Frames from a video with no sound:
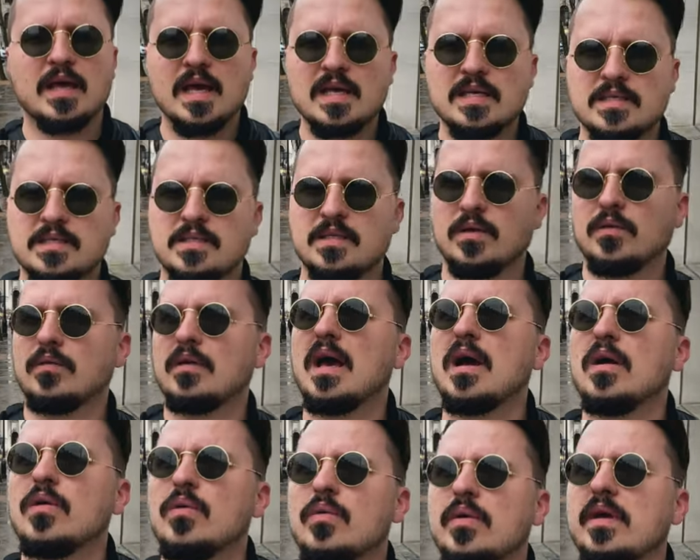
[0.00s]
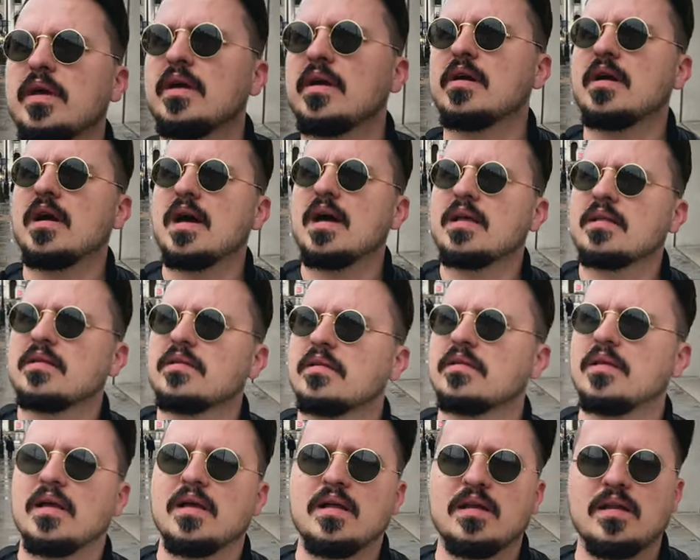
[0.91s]
guys, so now we are at
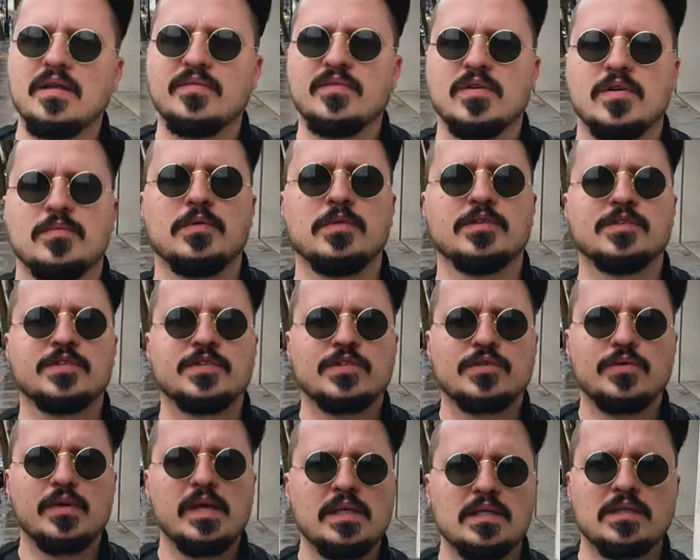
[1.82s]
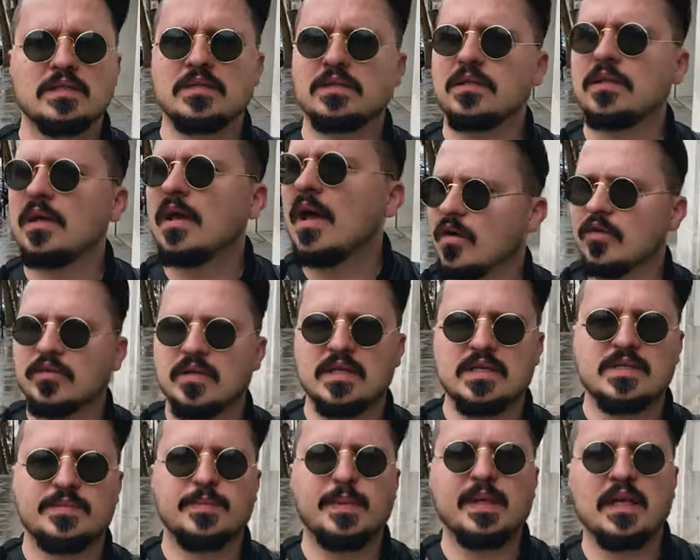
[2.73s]
the Liverpool Street on the
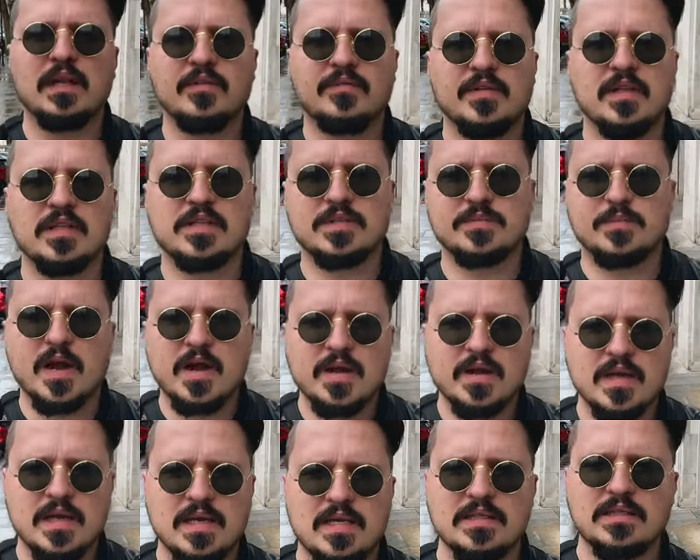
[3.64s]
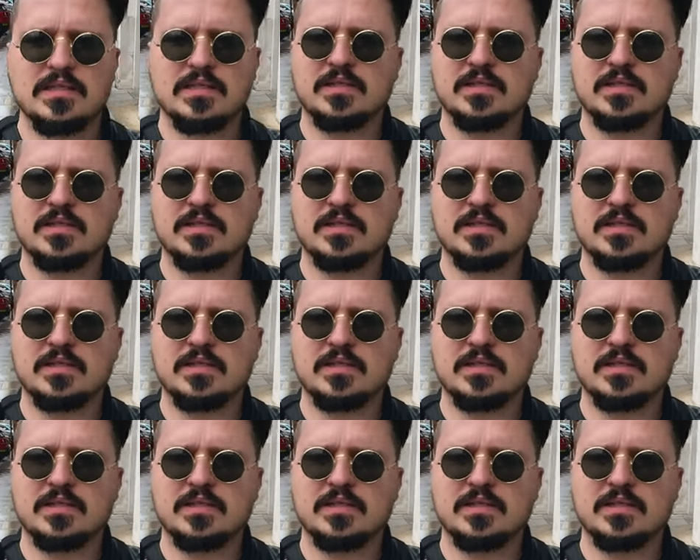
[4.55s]
Spitalfields market,